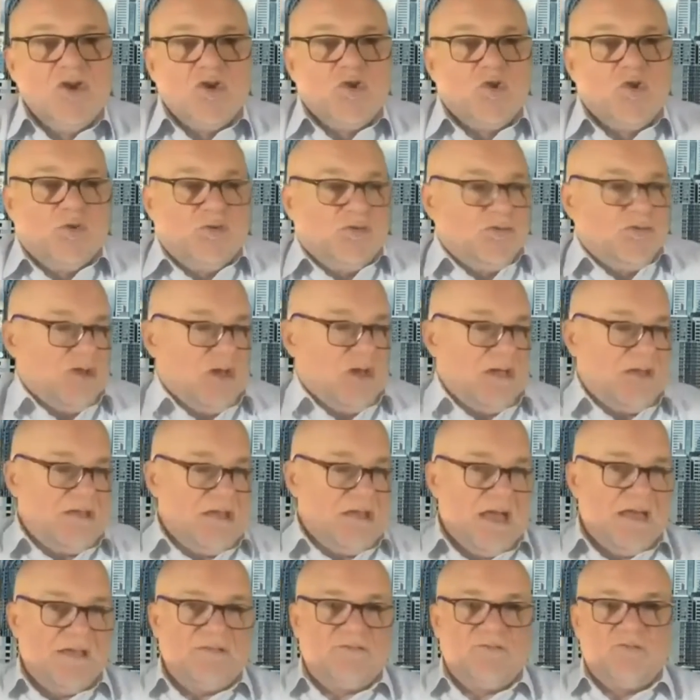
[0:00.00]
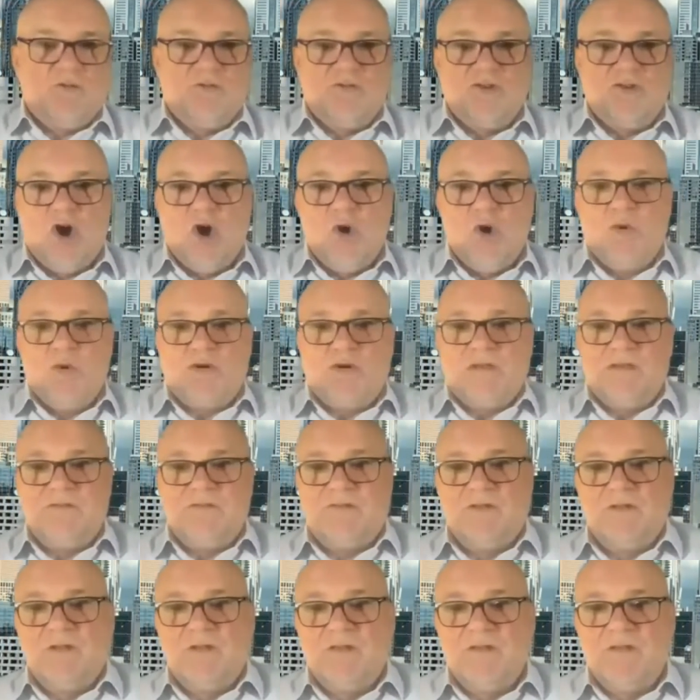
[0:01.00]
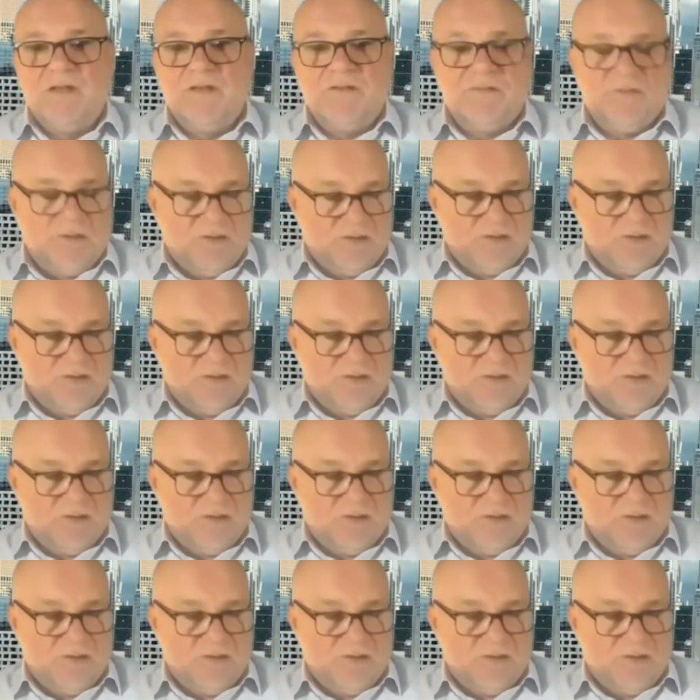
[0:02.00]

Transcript: could say yes or no or consider this.